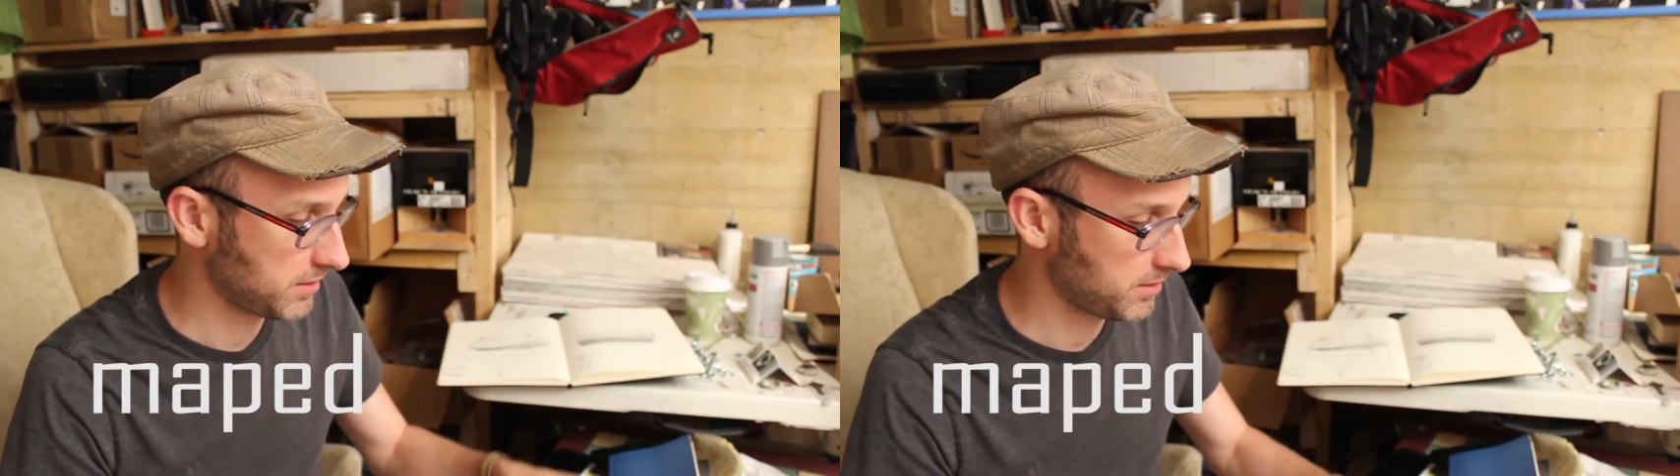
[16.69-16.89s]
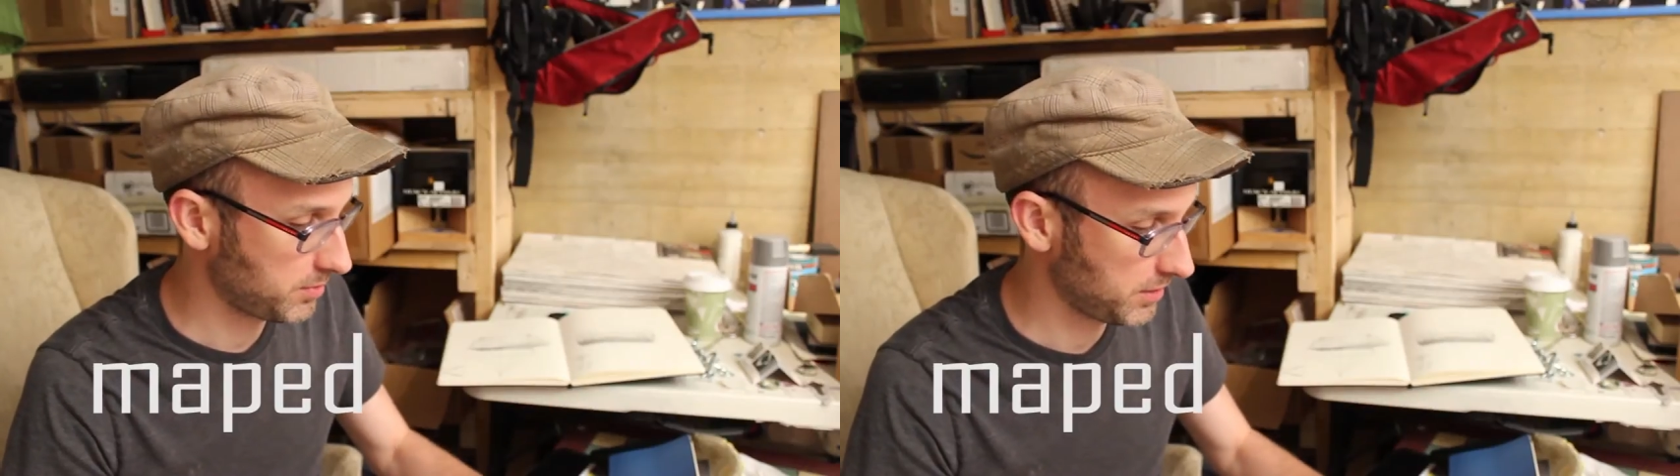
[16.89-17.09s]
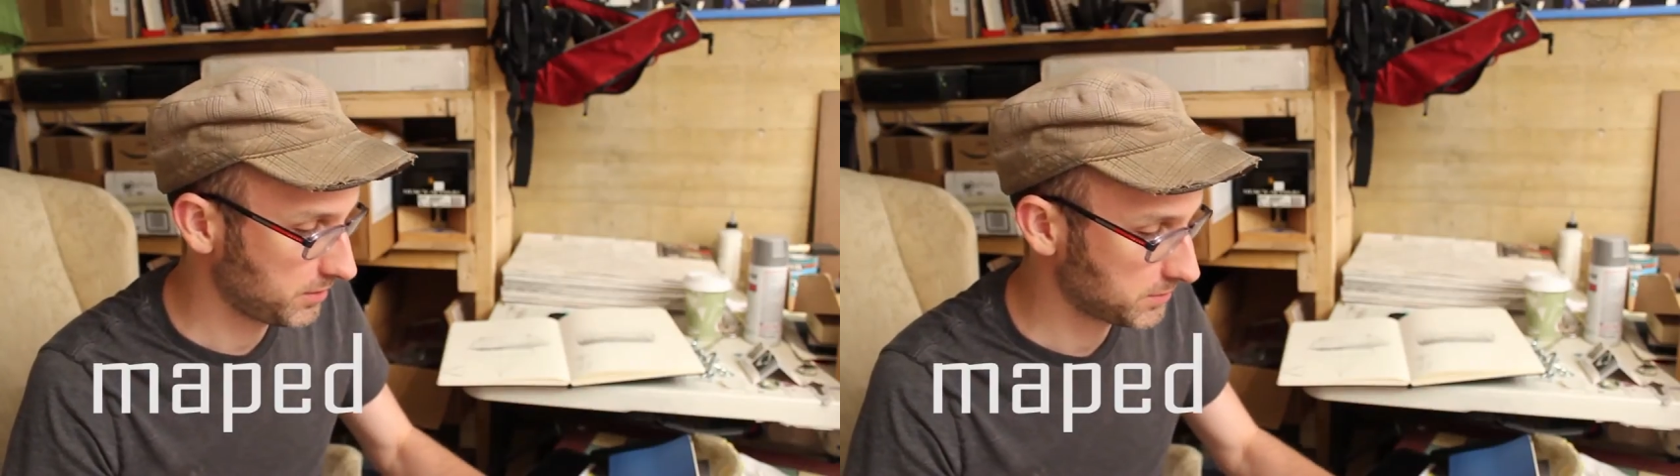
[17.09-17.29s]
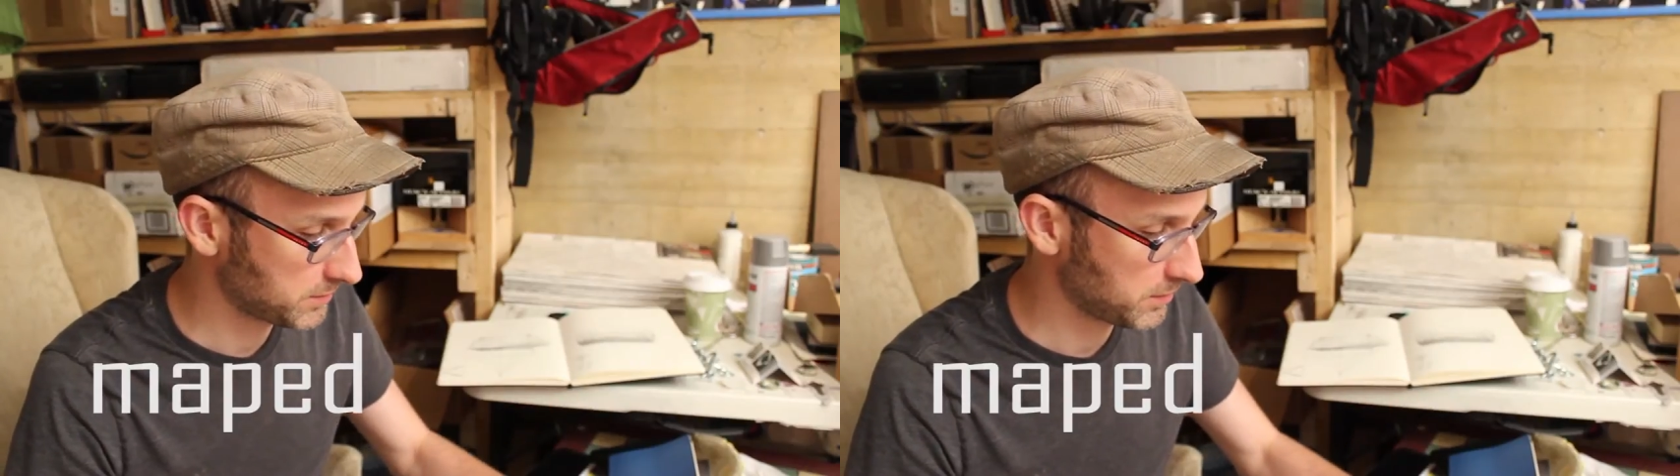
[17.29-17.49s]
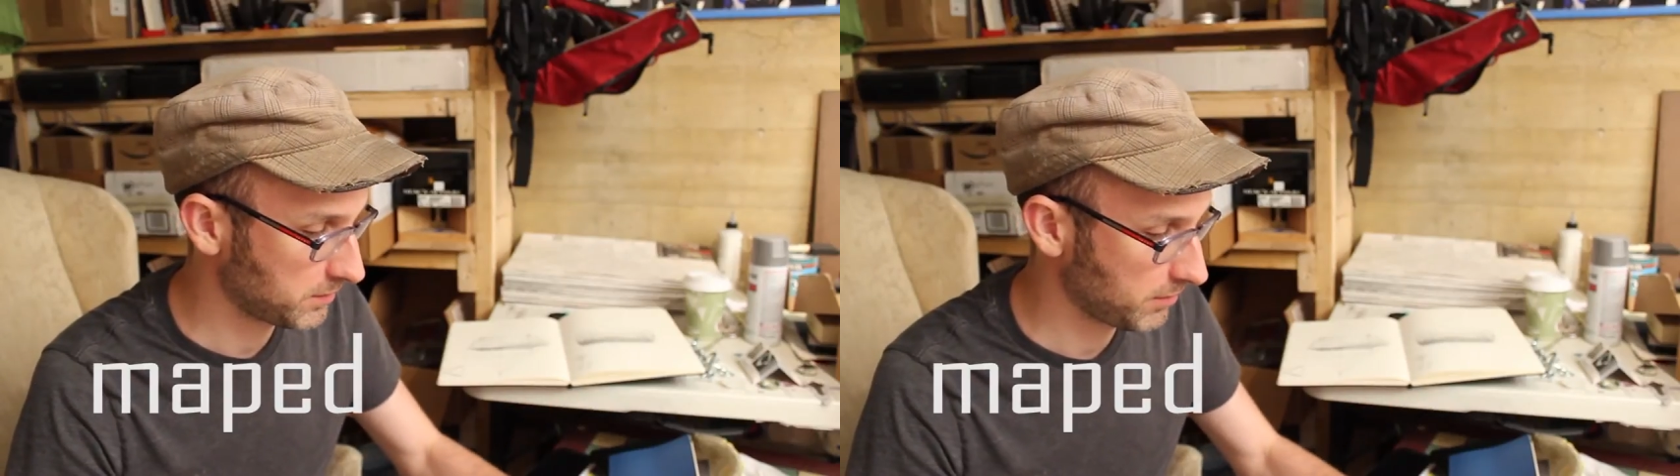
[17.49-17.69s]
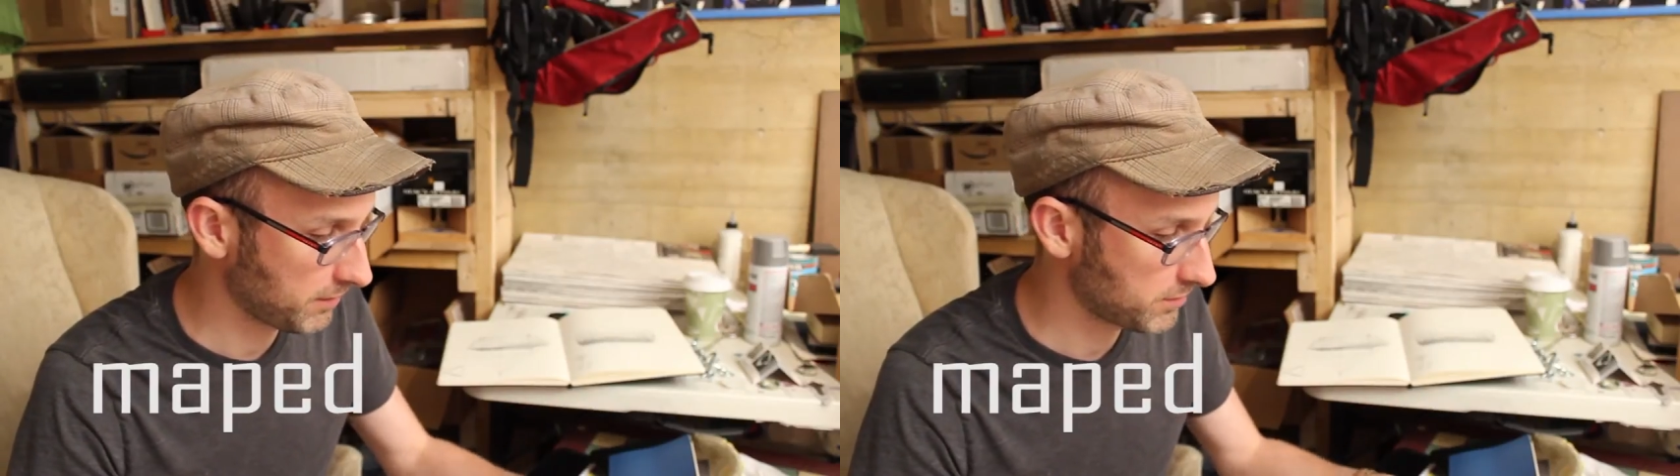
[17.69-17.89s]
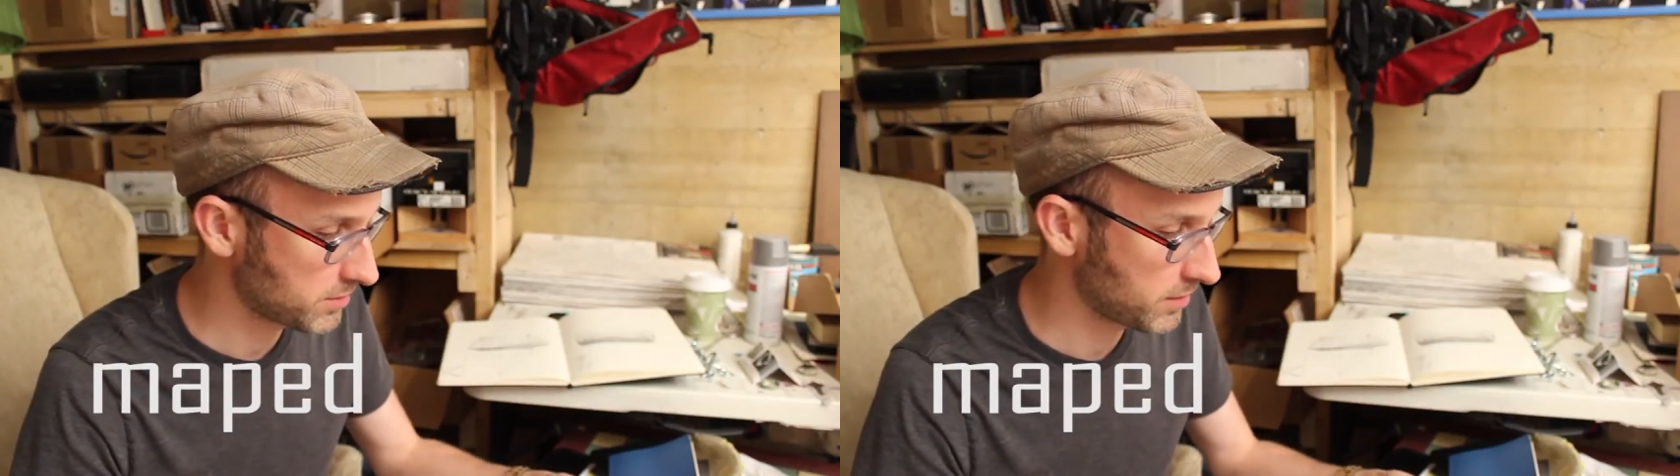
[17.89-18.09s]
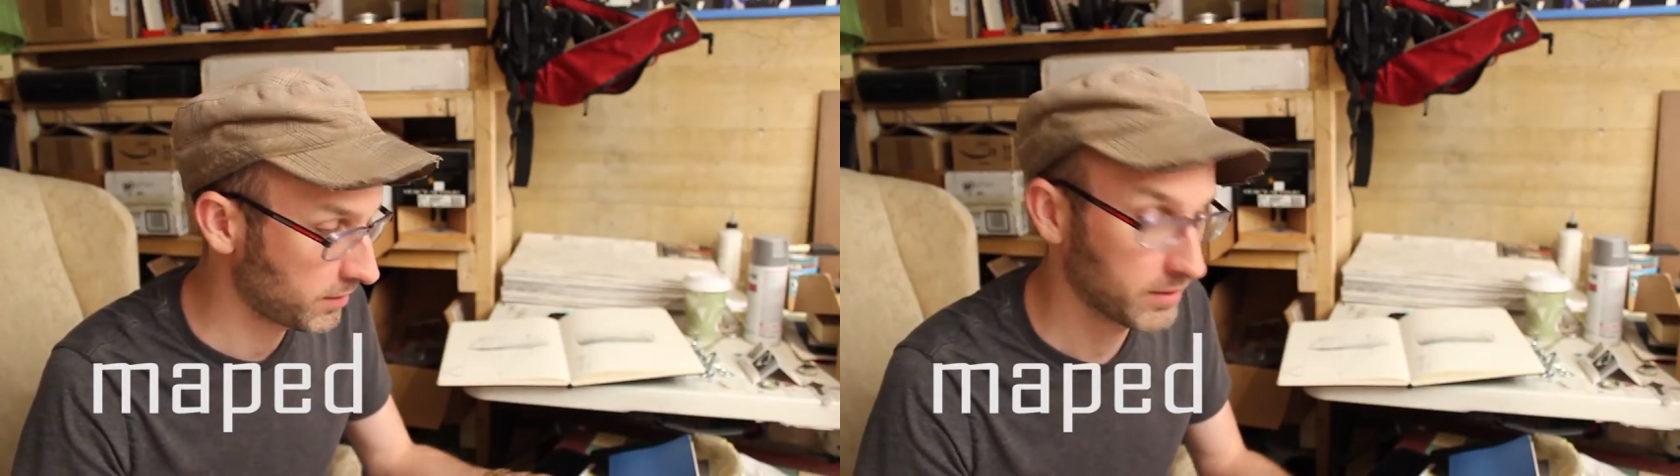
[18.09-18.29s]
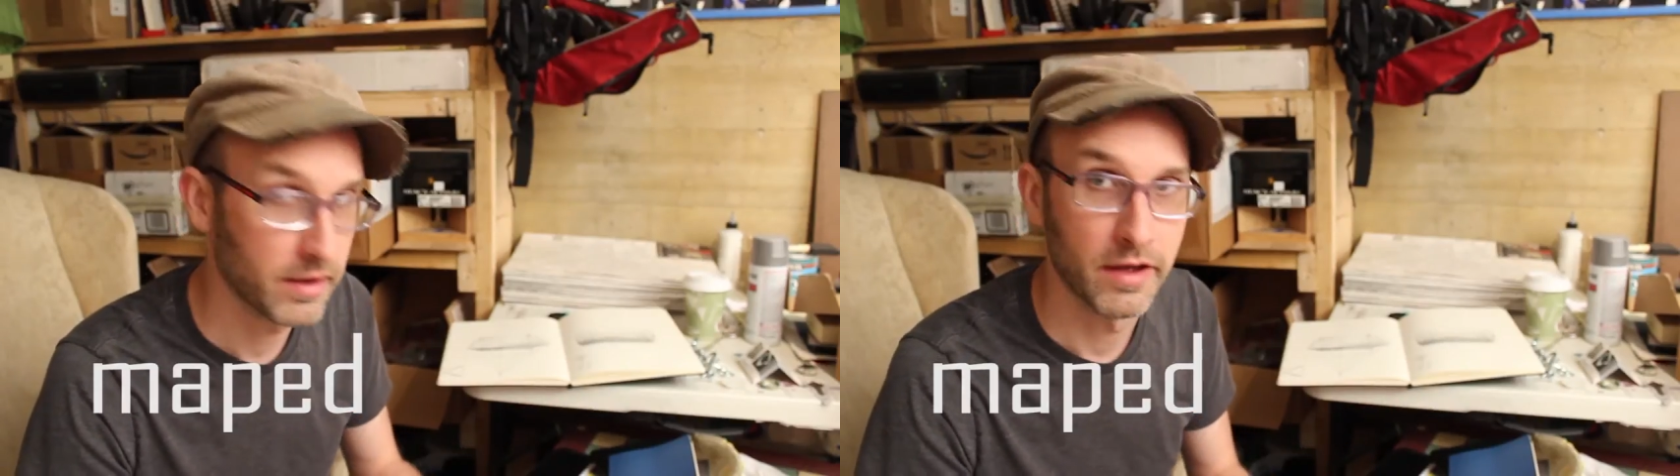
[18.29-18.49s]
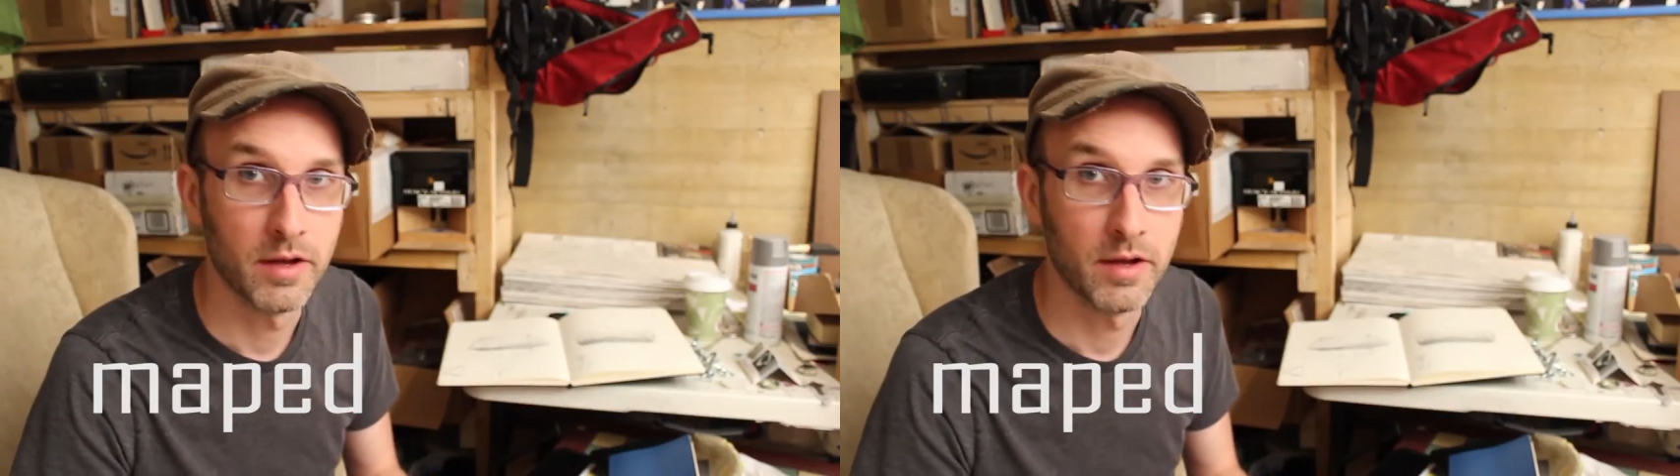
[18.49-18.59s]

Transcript: they're pretty useful, great for drawing,